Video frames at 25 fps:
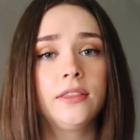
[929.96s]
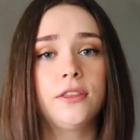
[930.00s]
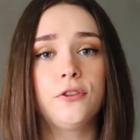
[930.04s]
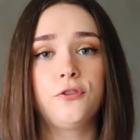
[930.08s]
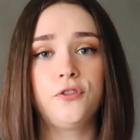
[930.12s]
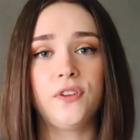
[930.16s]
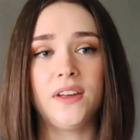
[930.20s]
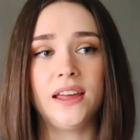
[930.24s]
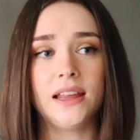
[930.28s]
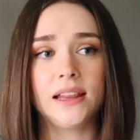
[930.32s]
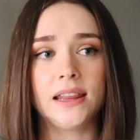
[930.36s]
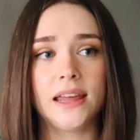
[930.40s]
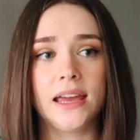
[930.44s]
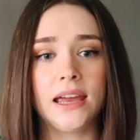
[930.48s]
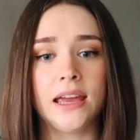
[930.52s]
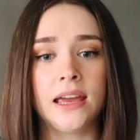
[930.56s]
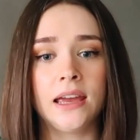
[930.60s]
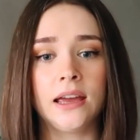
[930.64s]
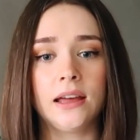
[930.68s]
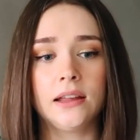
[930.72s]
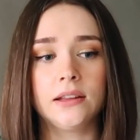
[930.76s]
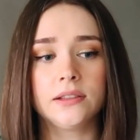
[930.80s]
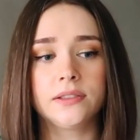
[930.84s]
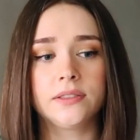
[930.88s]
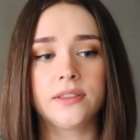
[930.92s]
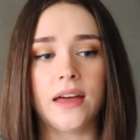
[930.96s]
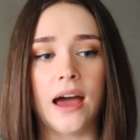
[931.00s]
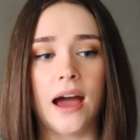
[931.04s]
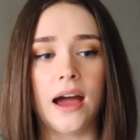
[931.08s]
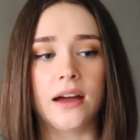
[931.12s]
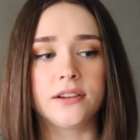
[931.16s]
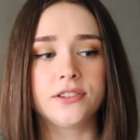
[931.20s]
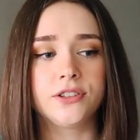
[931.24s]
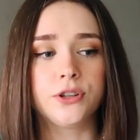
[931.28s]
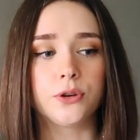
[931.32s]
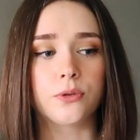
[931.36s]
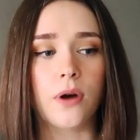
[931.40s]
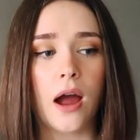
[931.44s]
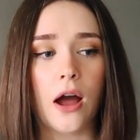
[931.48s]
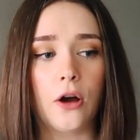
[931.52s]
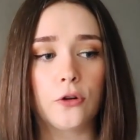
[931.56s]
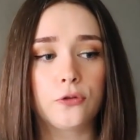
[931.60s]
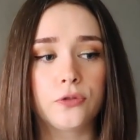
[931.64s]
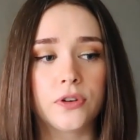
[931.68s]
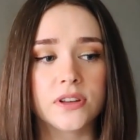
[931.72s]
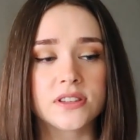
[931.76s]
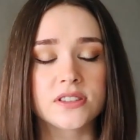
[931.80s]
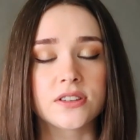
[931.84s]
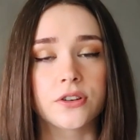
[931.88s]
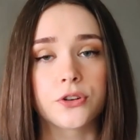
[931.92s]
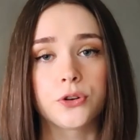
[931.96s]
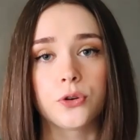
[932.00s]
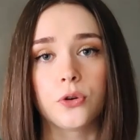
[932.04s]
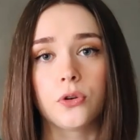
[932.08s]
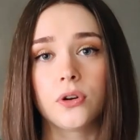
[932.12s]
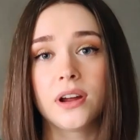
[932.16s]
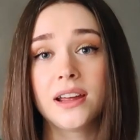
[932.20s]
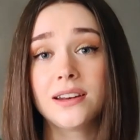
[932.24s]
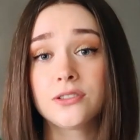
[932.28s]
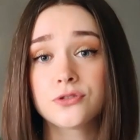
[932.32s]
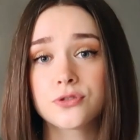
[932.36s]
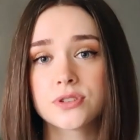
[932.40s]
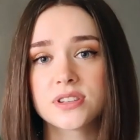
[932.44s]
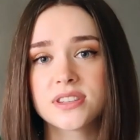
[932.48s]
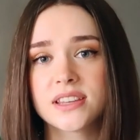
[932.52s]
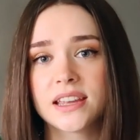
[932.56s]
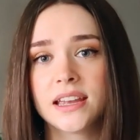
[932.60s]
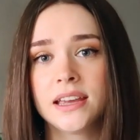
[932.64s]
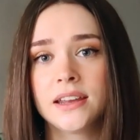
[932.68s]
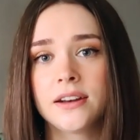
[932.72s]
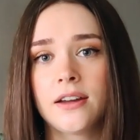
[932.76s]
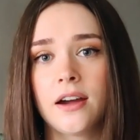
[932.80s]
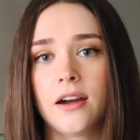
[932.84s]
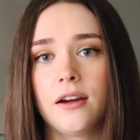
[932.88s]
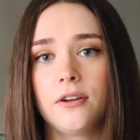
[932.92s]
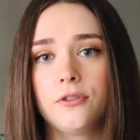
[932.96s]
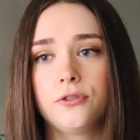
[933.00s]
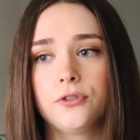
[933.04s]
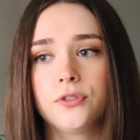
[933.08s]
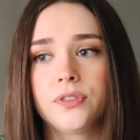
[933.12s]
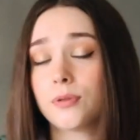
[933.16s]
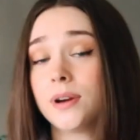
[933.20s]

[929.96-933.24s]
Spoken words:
the feeling that your outfits are not interesting enough.